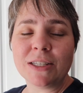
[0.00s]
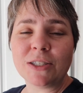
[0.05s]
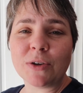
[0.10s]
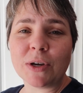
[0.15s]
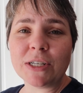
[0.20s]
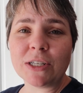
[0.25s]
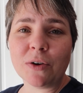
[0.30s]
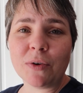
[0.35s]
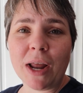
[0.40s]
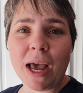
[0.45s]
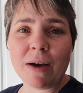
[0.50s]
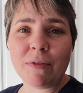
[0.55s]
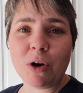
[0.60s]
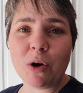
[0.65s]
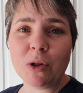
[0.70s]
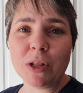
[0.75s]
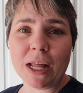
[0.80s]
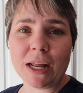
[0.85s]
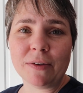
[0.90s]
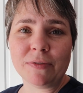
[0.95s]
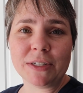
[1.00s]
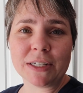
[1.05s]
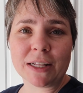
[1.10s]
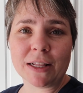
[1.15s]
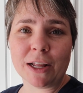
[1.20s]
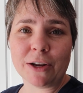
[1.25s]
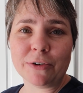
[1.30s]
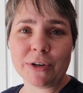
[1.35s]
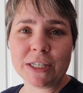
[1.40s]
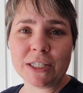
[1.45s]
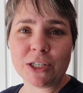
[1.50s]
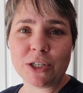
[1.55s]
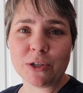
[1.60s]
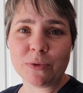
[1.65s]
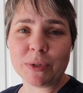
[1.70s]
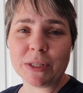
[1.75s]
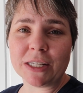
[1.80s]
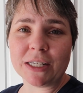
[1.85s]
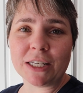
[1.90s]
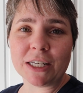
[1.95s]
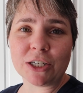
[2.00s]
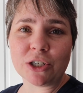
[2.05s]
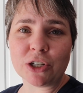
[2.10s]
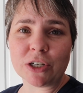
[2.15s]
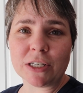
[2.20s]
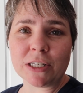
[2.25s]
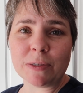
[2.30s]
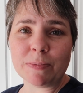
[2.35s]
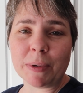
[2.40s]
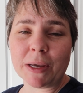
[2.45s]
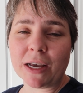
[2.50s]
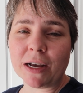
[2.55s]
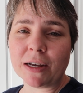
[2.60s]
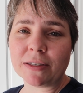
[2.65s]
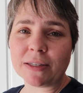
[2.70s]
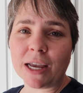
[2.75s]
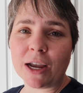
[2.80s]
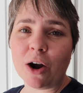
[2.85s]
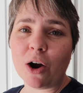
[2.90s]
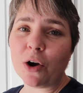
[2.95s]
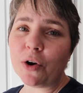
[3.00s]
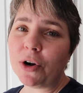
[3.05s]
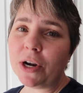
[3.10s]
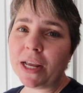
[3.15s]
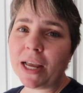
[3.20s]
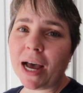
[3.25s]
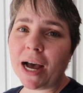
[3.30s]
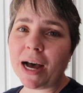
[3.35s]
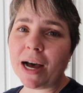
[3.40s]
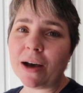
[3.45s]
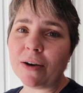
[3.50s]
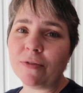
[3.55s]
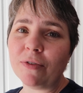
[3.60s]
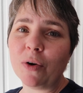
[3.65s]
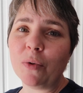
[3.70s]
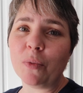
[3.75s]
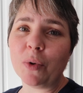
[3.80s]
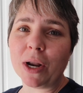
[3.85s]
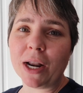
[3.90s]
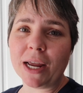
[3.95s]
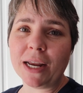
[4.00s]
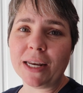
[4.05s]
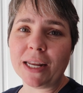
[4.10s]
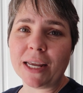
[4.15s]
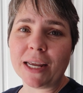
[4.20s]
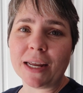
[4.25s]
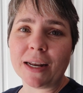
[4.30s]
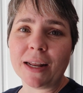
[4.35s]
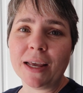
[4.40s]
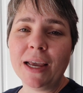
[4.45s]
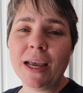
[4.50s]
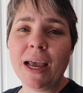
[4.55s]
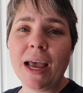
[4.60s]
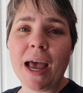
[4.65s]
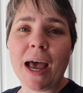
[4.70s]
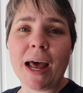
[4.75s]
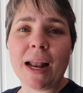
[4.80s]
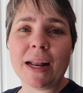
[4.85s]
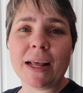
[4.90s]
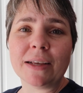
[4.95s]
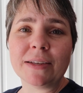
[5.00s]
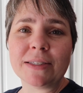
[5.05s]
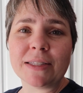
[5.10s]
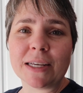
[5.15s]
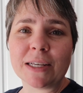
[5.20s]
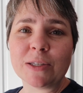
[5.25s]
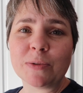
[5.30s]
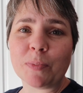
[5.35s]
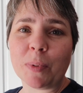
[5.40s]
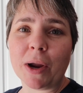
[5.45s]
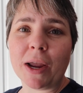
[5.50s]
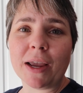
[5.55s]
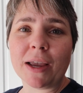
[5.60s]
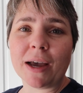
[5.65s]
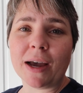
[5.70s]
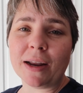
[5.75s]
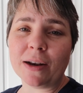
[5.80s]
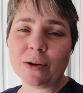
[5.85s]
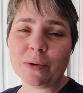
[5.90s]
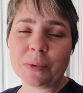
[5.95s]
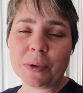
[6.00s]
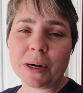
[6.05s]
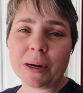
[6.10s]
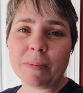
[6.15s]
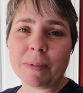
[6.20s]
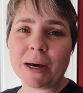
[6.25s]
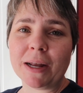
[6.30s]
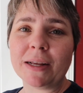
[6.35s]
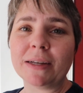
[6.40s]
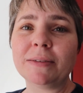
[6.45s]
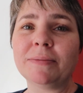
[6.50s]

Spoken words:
So I don't have a whole lot of decluttering to do with the dishes because I already have what I need, and as things break, I don't worry about